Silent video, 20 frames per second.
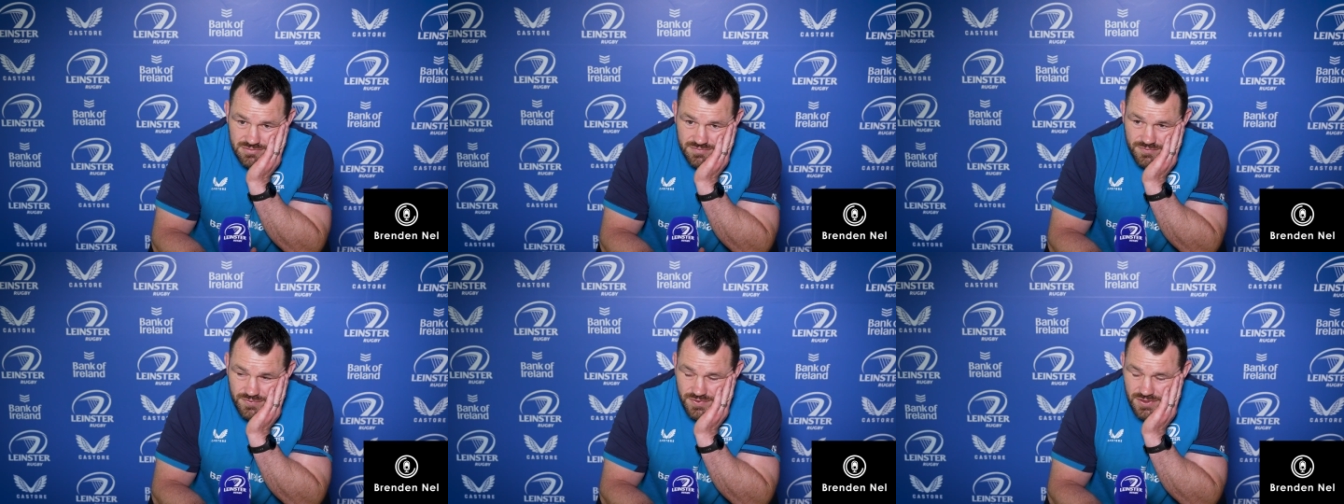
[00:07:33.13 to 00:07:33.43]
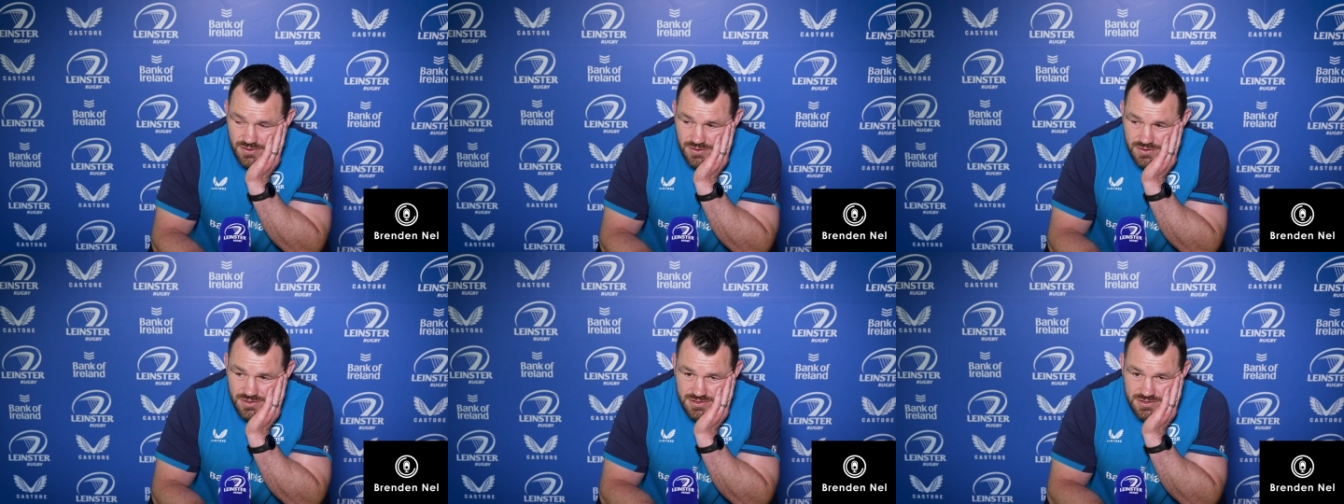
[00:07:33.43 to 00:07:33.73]

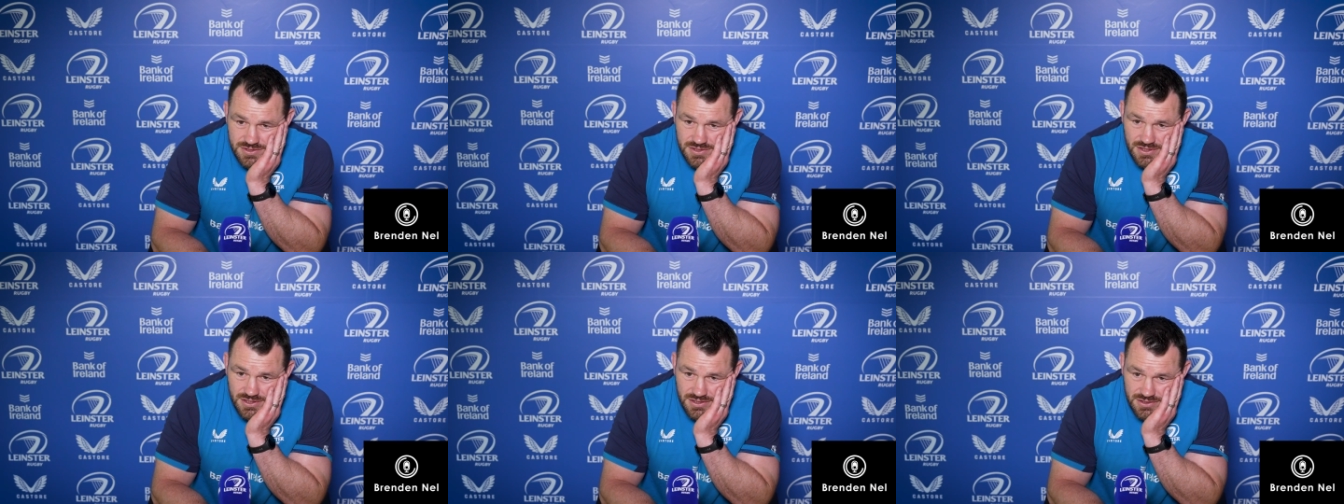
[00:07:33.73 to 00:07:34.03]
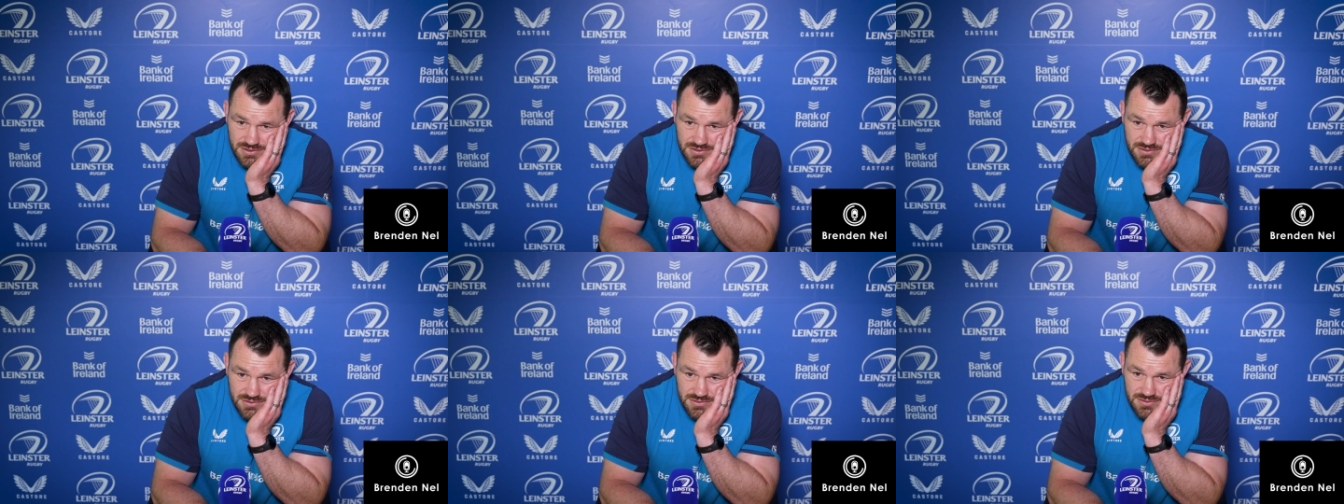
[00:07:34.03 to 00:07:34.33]
focusing
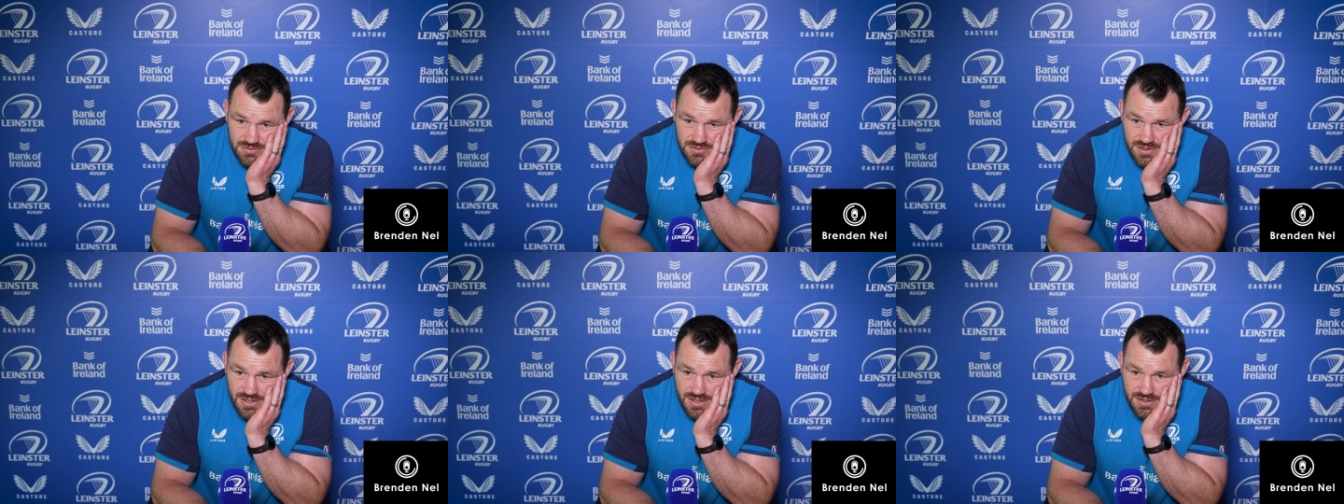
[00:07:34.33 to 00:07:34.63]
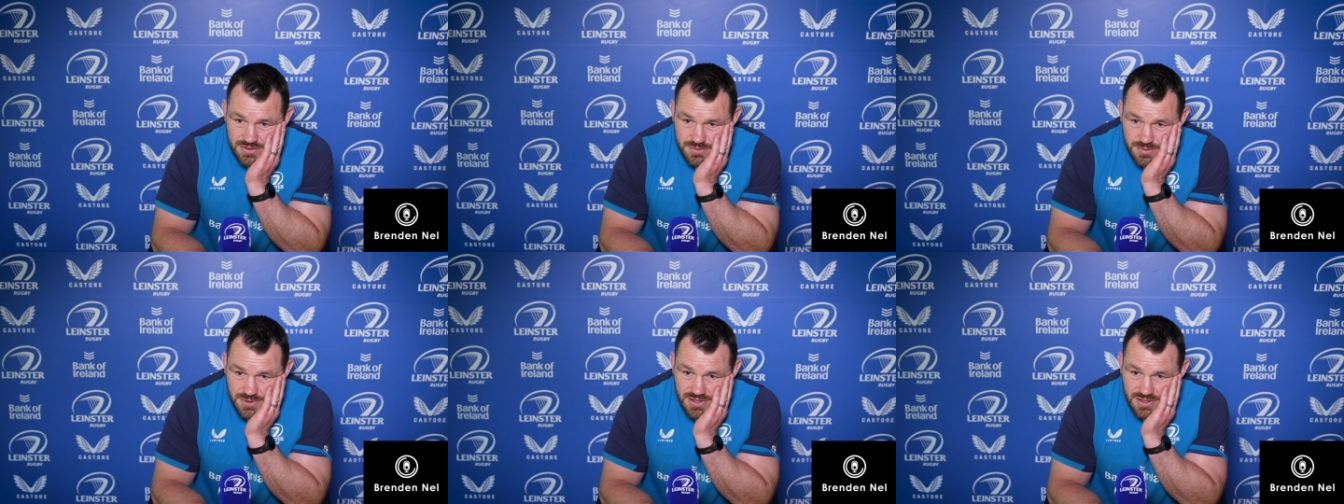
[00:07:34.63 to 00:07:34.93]
on
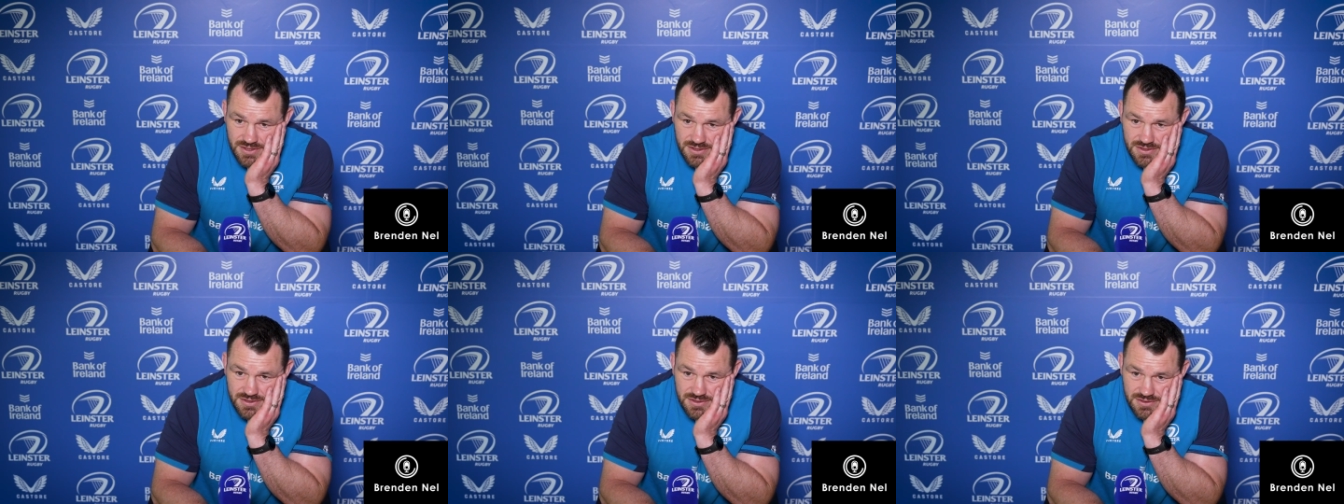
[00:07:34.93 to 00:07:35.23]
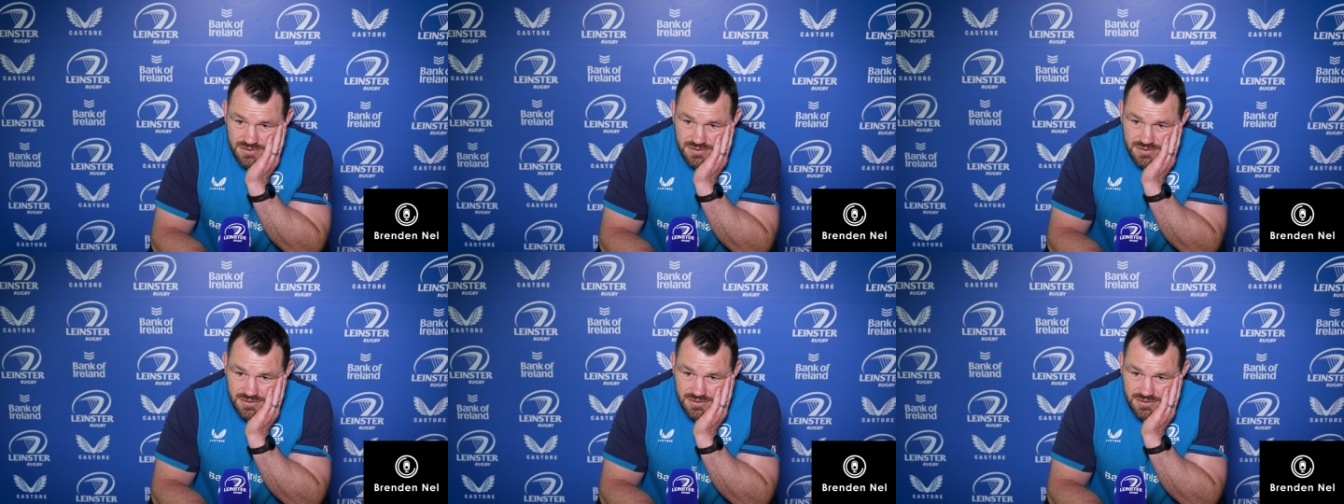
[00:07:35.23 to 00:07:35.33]
next week.